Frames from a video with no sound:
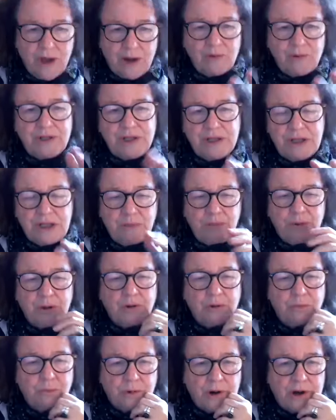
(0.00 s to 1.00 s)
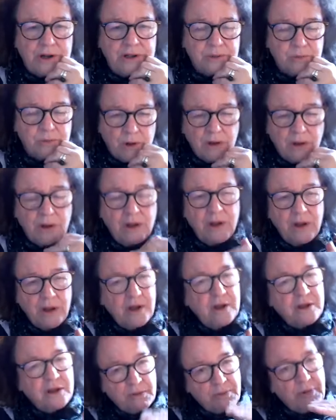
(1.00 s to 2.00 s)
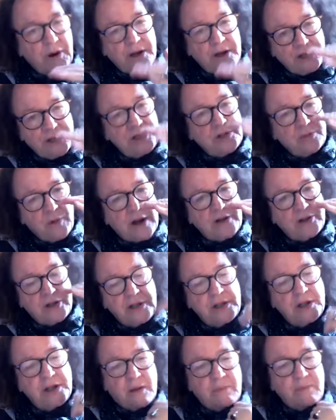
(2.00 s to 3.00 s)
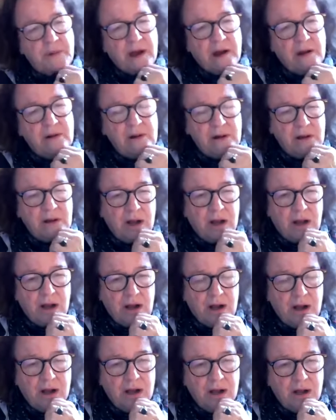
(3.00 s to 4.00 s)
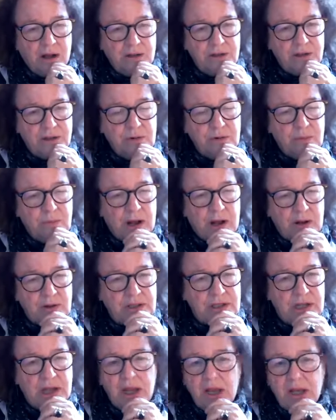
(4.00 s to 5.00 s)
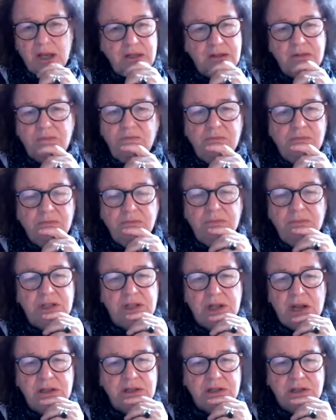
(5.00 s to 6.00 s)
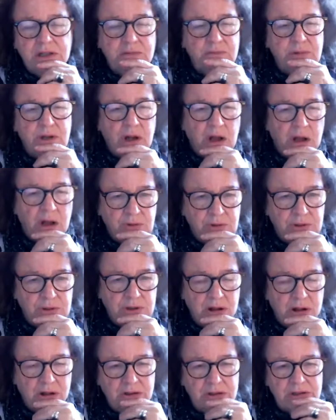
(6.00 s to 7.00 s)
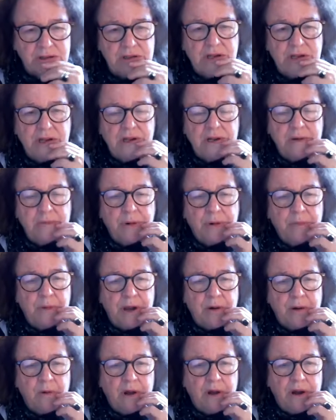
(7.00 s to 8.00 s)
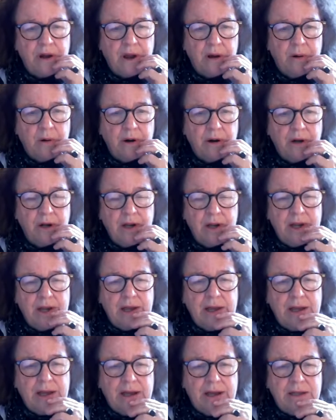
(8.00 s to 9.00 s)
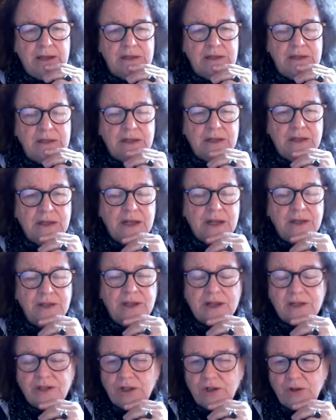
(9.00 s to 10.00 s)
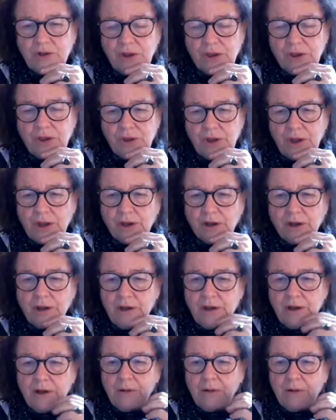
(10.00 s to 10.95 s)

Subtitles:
That was a typical price. Well, the price is ratcheting up now to about 10 cents, I mean, $100 per megawatt hour. And that's a good thing.